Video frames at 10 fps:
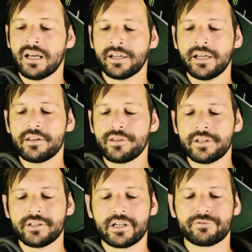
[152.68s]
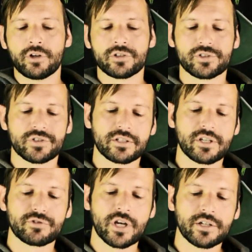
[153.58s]
Another thing that I've noticed that
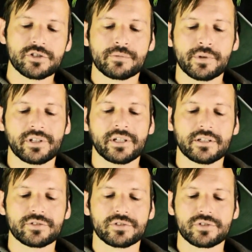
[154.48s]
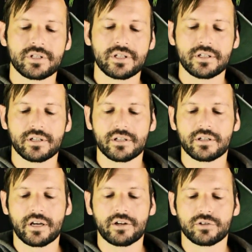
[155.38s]
they've changed a bit here since the
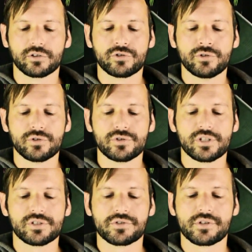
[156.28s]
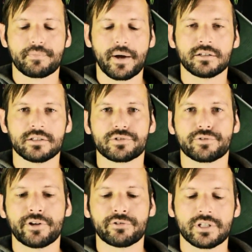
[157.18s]
Aragon 2s is the buckle is a
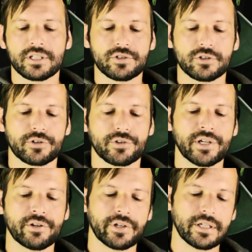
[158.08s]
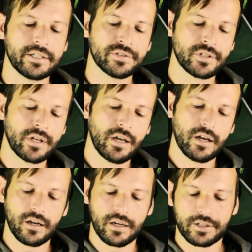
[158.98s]
front release and not a rear release.
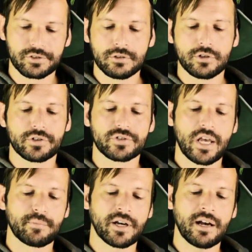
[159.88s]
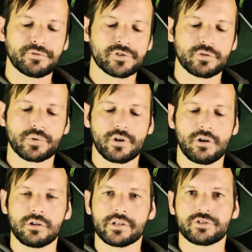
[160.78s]
It's still got the same cuff, so with a
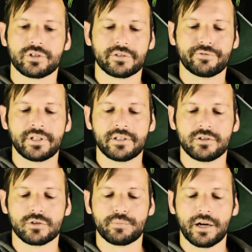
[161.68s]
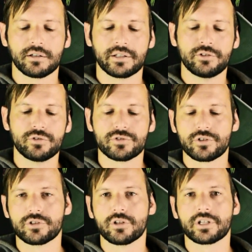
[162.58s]
hole that you can feed your buckle into so
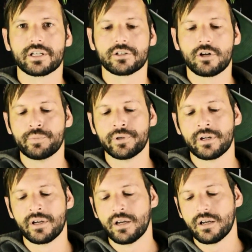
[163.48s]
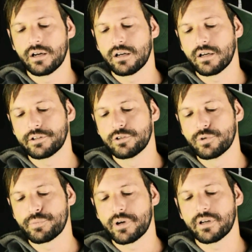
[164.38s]
you don't kick it open. I know
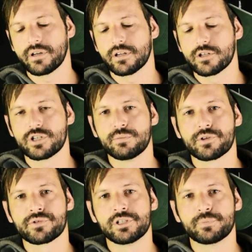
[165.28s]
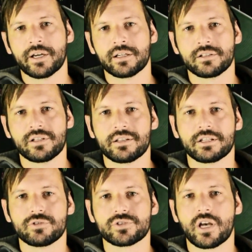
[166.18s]
with my Shima 3s back in the day
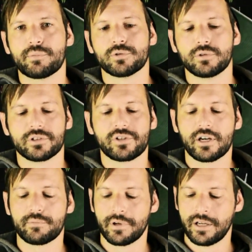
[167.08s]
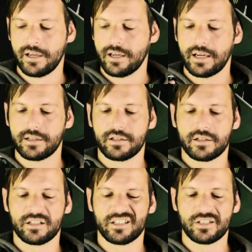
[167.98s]
that used to happen all the time, and
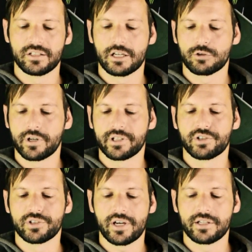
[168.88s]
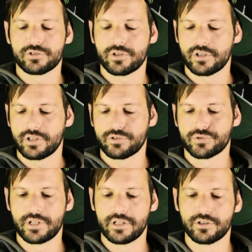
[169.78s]
it did get quite irritating, so it's
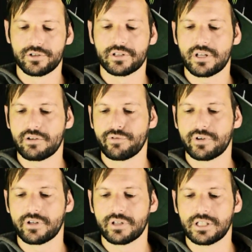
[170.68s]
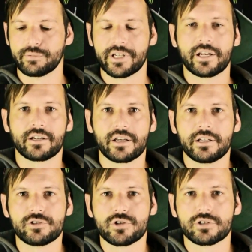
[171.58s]
really good that they've eliminated
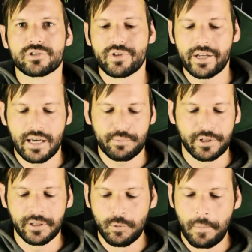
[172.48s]
any chance of that happening.